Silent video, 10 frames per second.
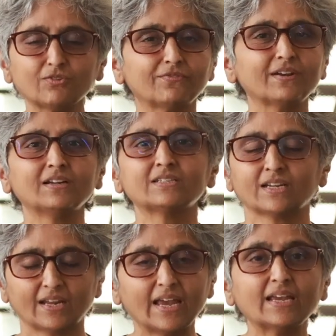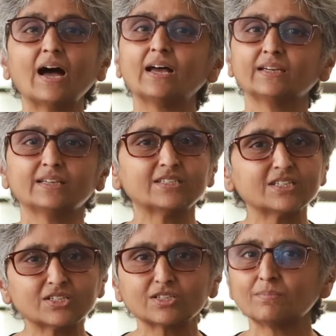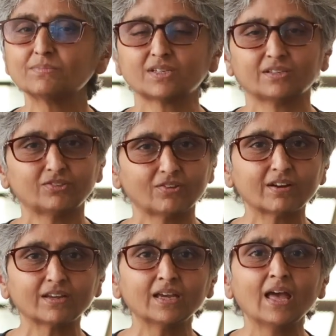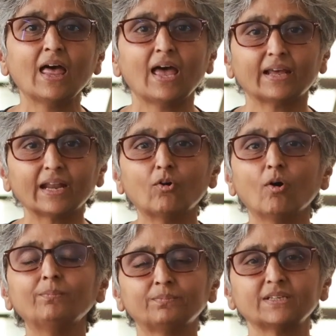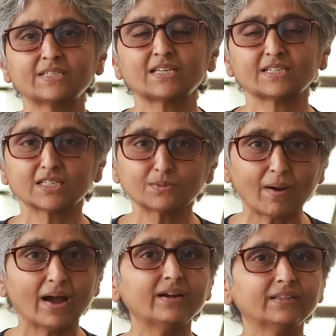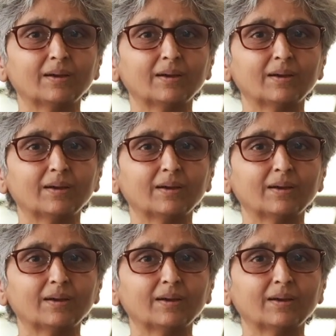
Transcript: of fields, in AI, in systems, in theory and I hope this has inspired